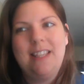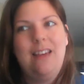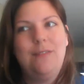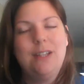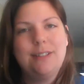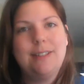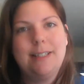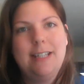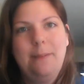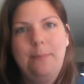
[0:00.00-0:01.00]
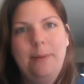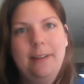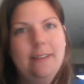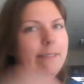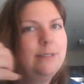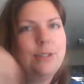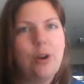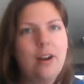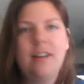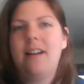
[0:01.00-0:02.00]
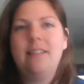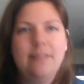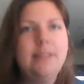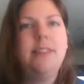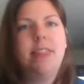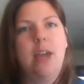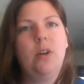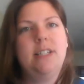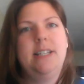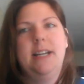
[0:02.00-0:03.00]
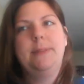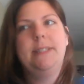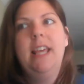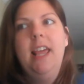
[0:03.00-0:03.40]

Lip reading: If there's a tip jar, they want tips.